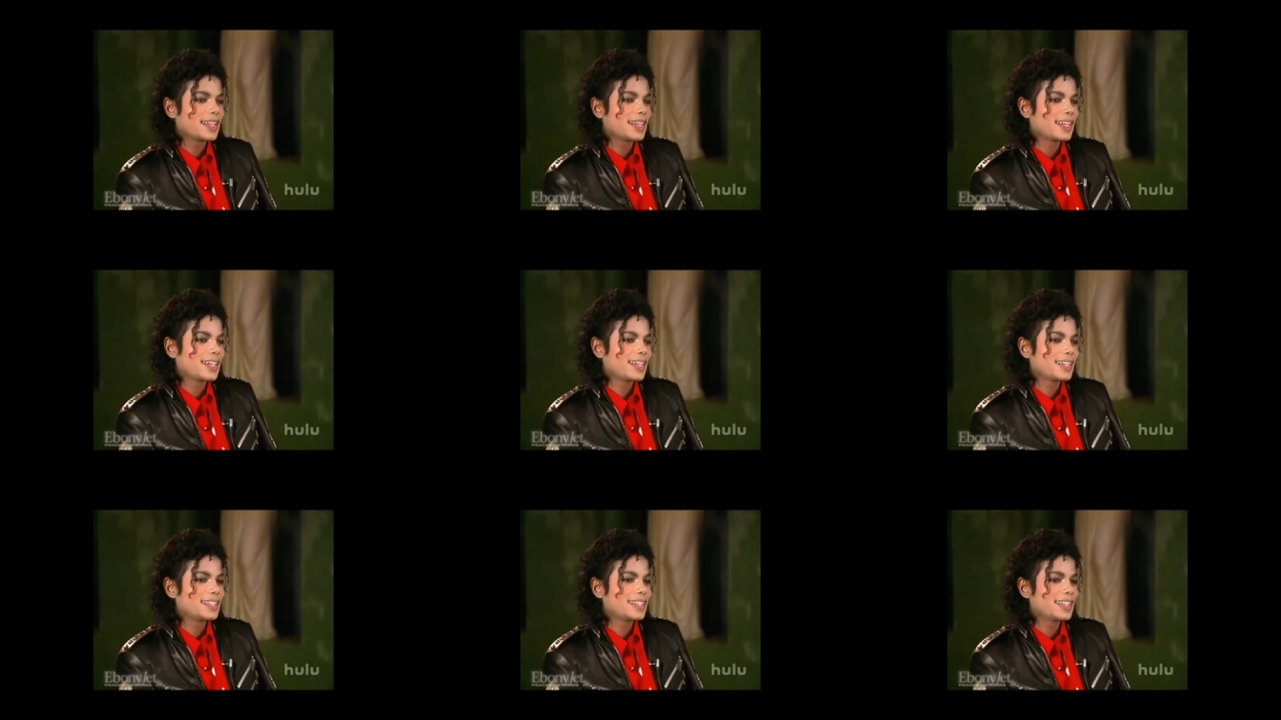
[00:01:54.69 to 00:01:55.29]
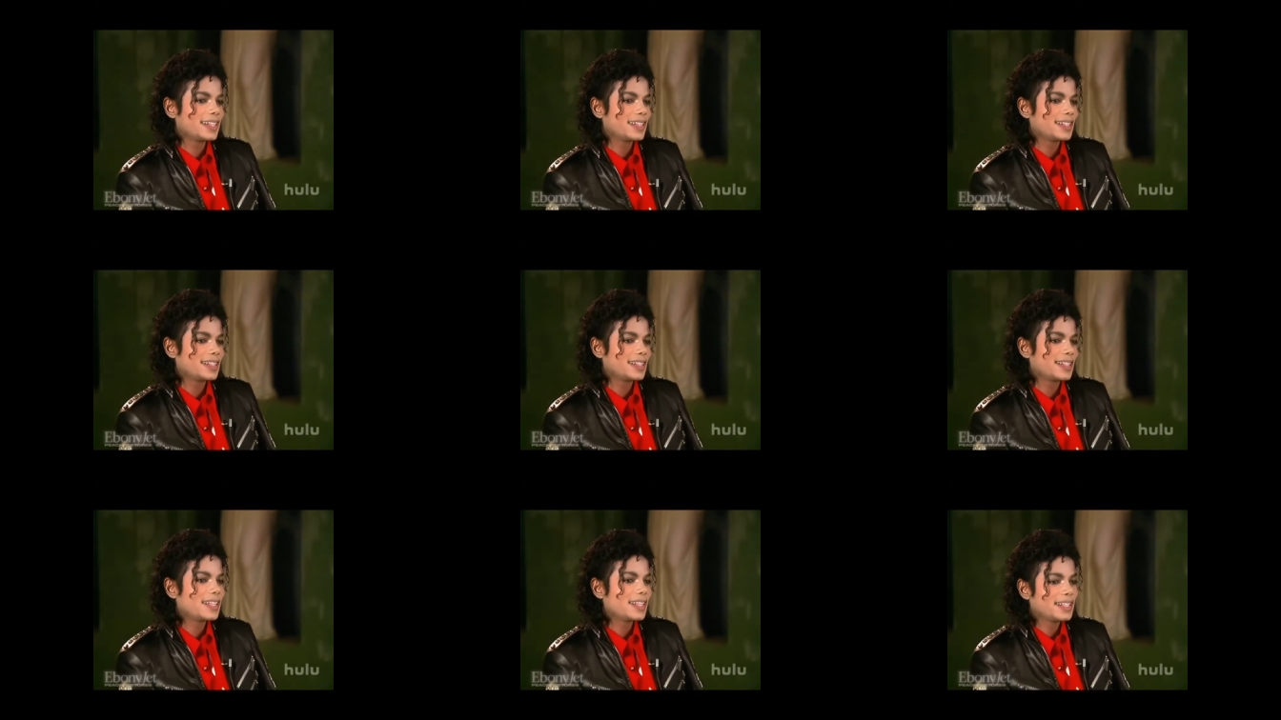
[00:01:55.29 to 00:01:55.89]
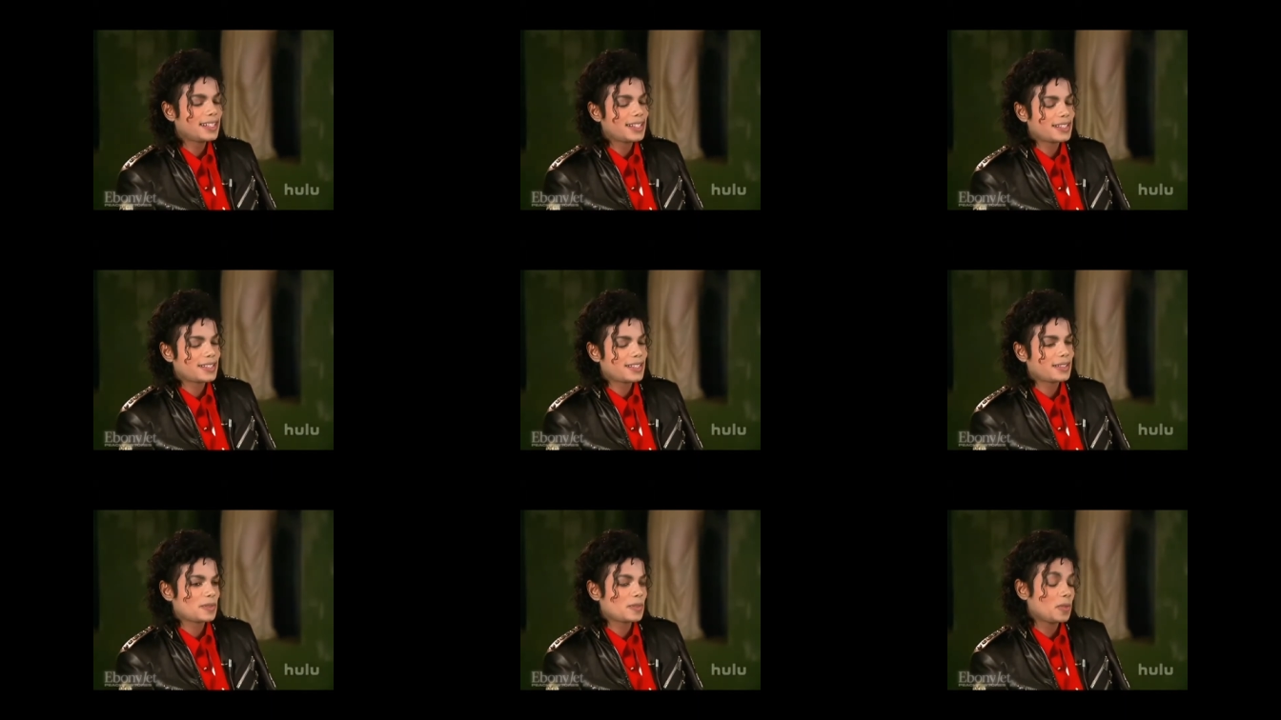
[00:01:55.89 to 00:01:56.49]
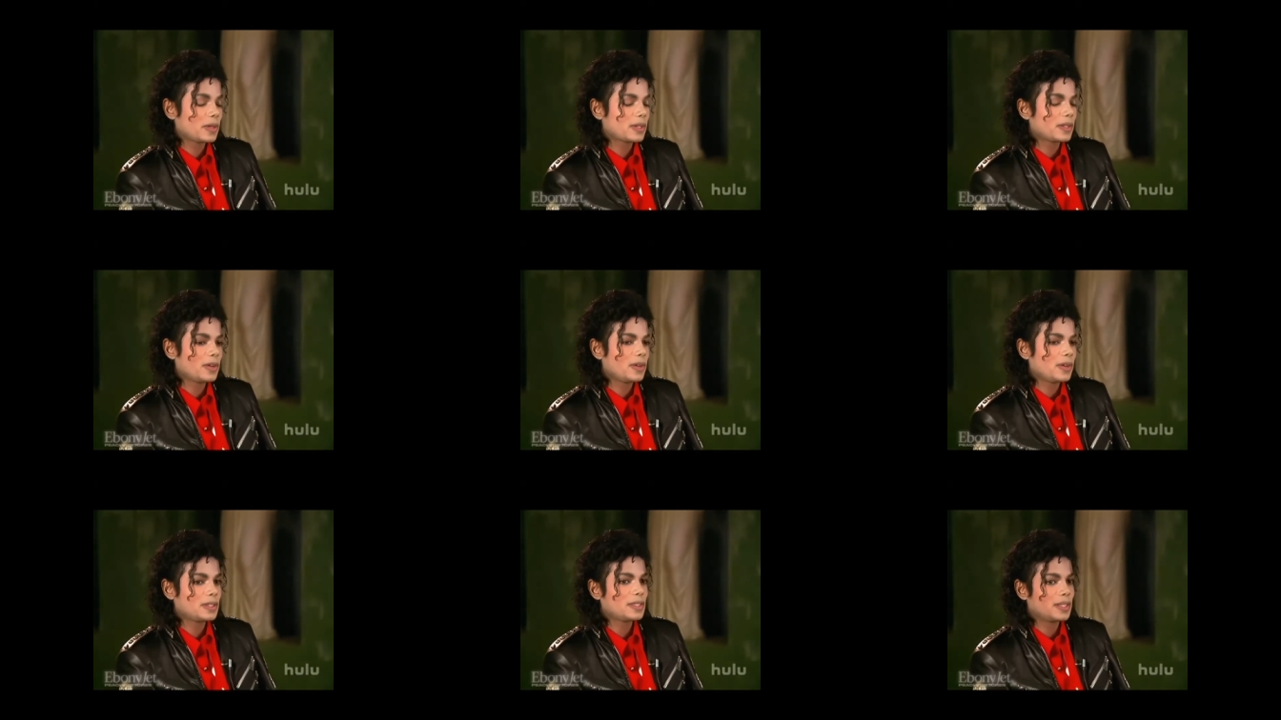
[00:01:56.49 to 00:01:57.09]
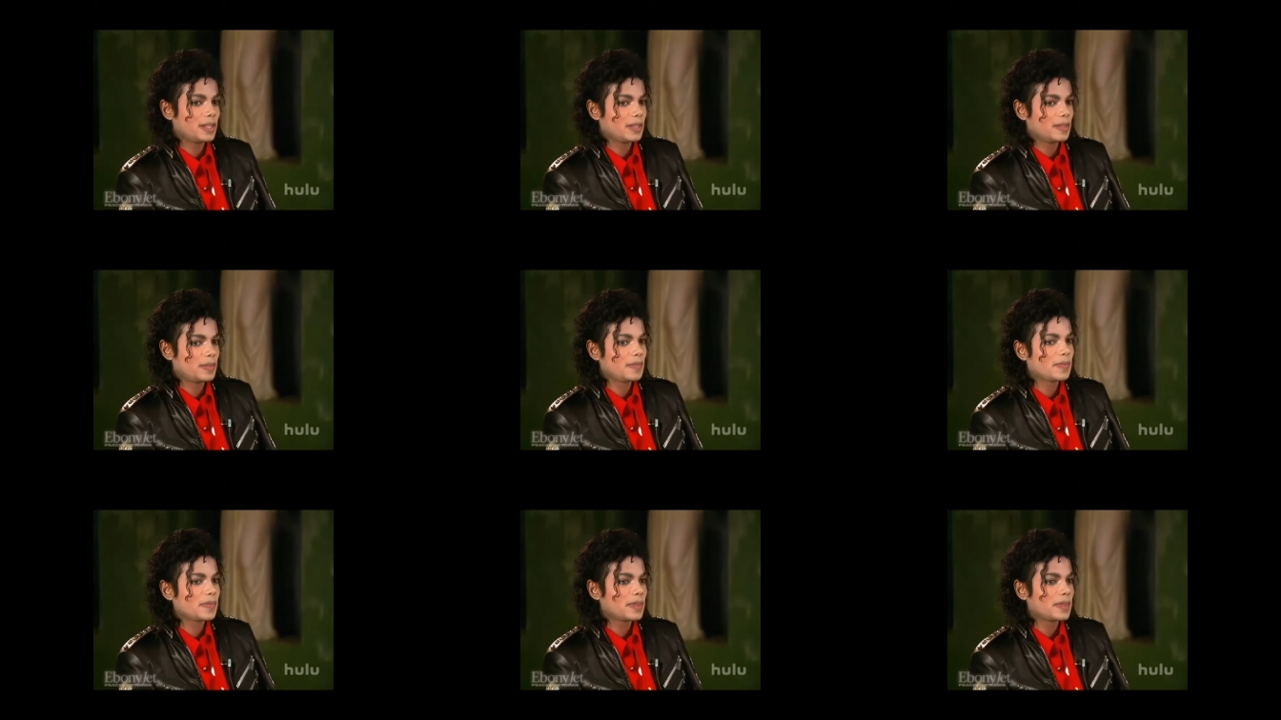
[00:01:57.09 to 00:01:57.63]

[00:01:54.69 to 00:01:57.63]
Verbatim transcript: and, uh, and it doesn't work all the time